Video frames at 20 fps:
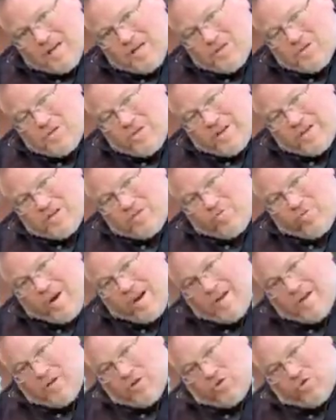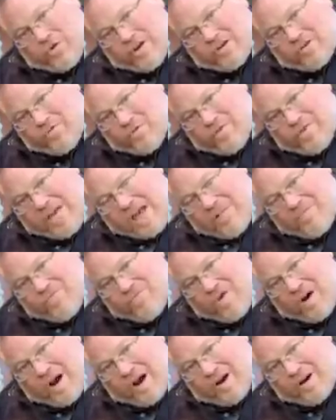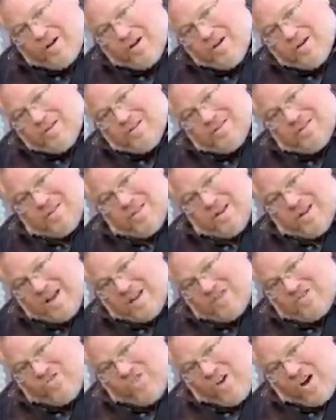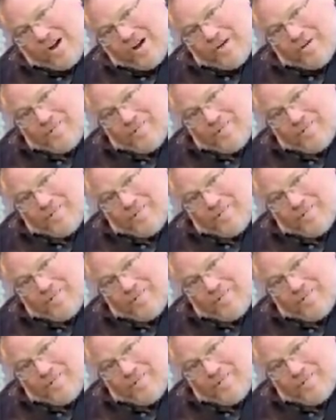so that it's ready to transfer that fire to the next fire.